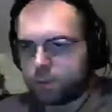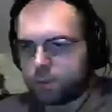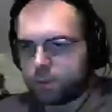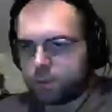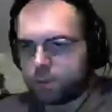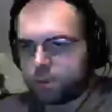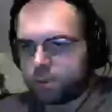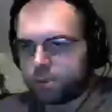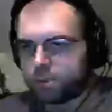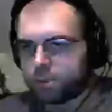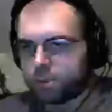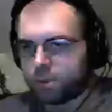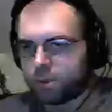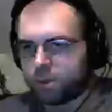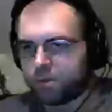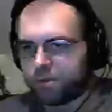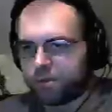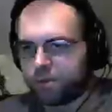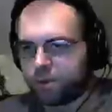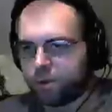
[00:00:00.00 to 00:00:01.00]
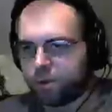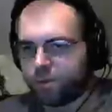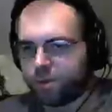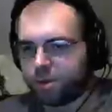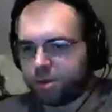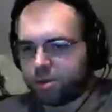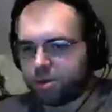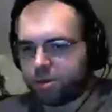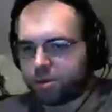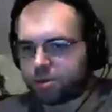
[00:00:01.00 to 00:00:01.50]
So, 4
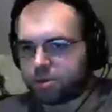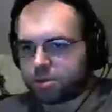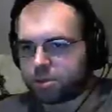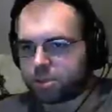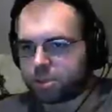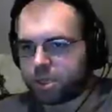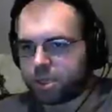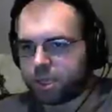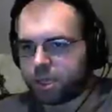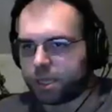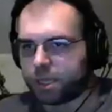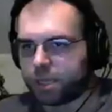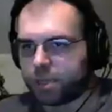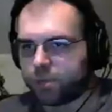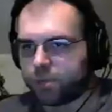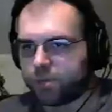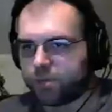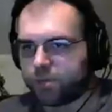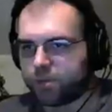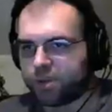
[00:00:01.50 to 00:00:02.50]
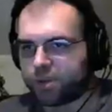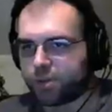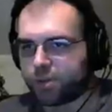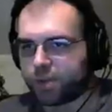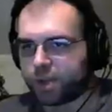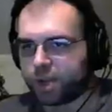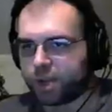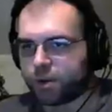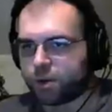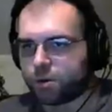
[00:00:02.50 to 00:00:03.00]
pillars. Hey, we found the
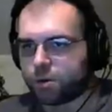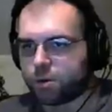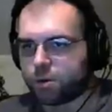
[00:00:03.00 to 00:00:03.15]
right door.